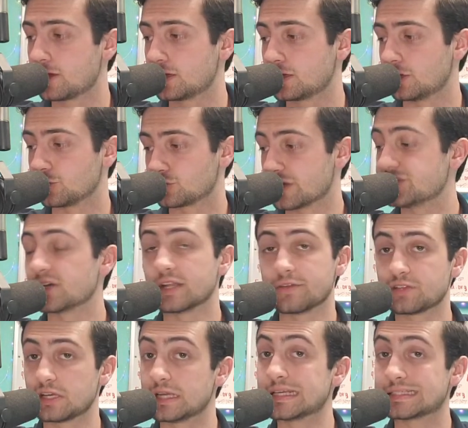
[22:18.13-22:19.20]
Trey's done
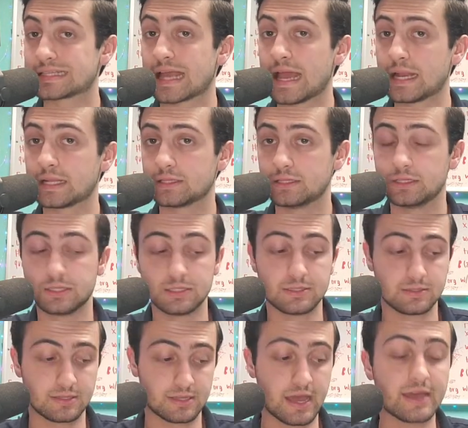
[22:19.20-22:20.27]
everything
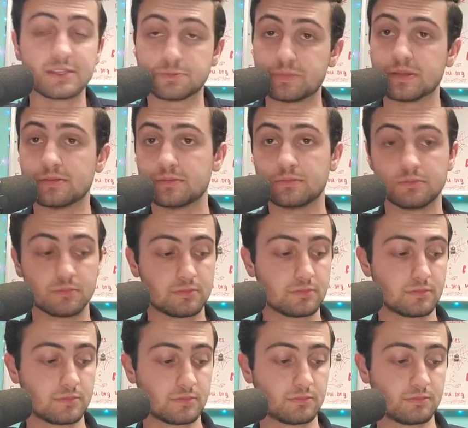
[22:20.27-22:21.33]
he has been
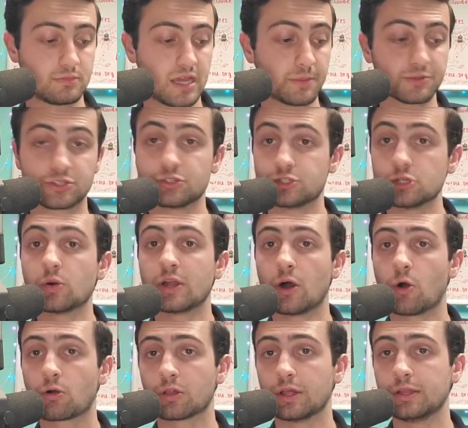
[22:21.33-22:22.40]
able to do at
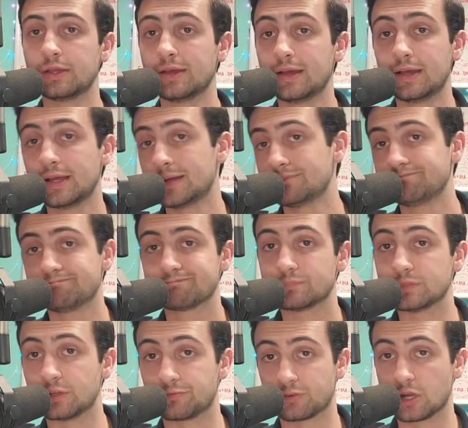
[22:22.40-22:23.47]
Oakland.
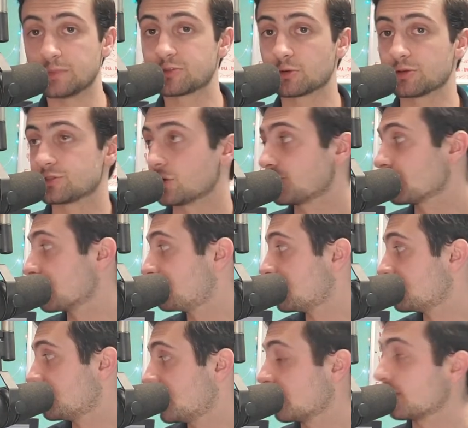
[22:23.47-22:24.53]
For him to return for a 5th
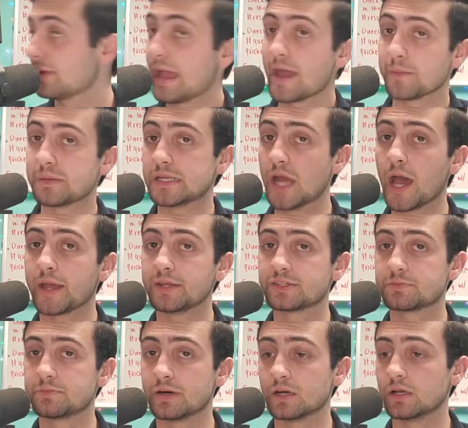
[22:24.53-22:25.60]
year, yeah, it'd be nice,
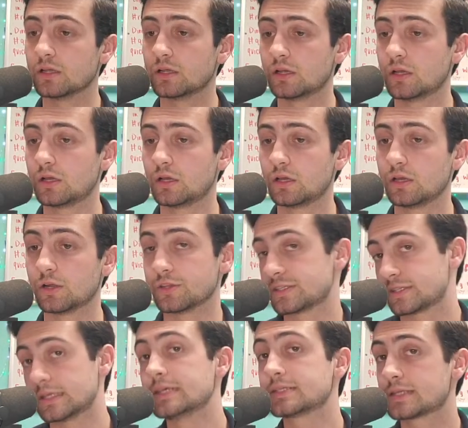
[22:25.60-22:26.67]
but this is
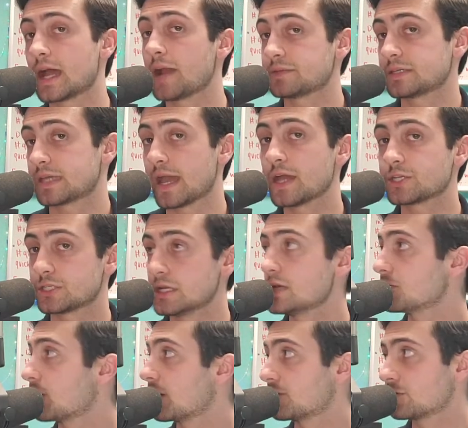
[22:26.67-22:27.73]
his time to cash in,
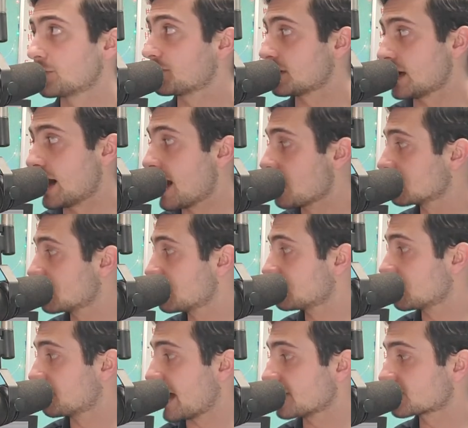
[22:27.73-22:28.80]
whether to play a higher level
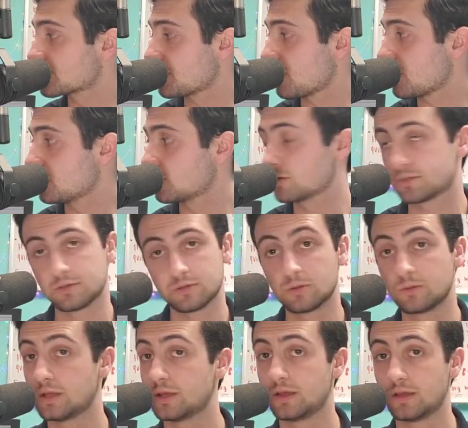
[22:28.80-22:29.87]
of basketball or to
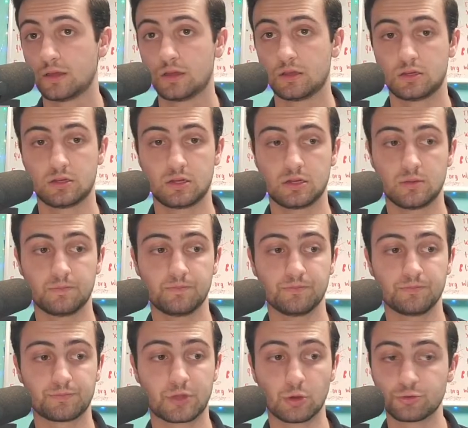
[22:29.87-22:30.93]

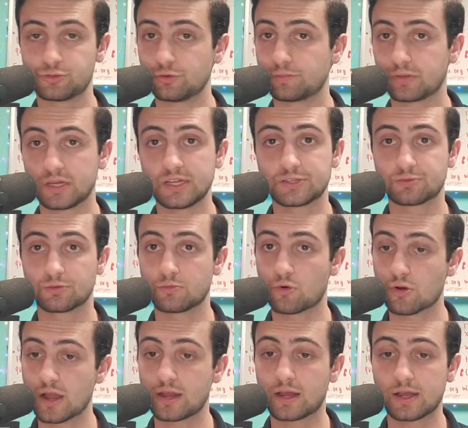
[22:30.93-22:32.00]
go to a place where
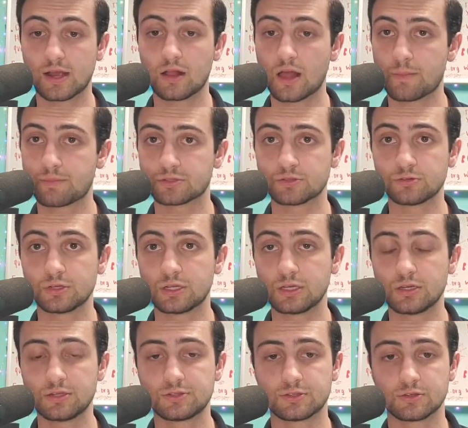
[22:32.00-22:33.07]
more NIL
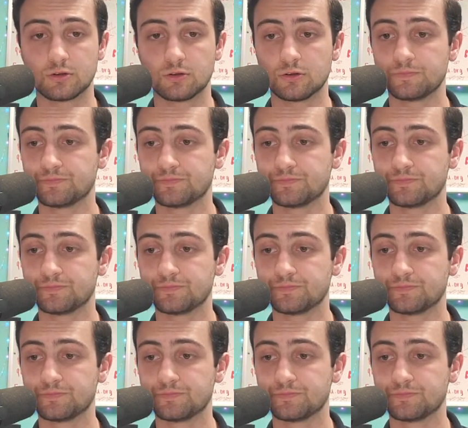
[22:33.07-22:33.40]
opportunities, or